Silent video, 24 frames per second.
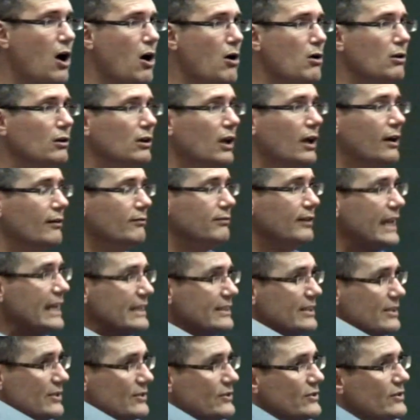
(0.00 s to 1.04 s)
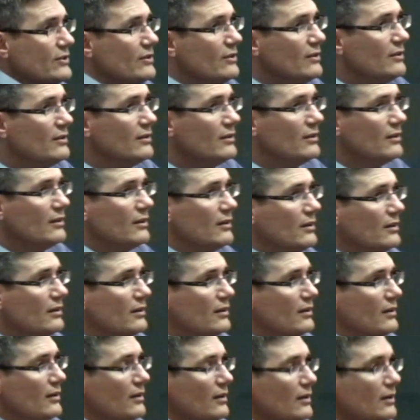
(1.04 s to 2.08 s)
a whole lot of letters
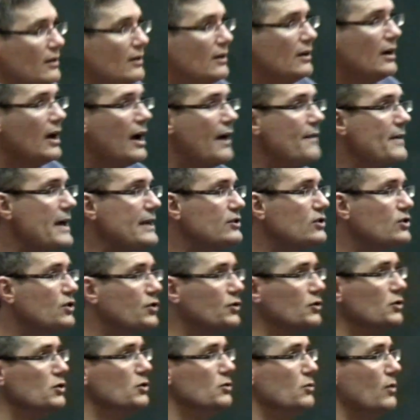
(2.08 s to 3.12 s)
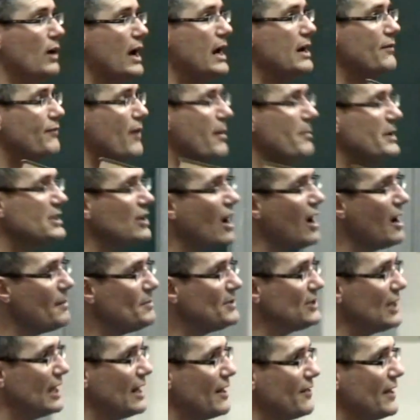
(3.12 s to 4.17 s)
and that's true. And if I'm a
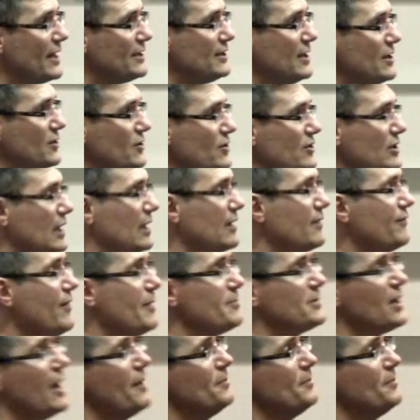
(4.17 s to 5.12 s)
typesetter, that's interesting. If I'm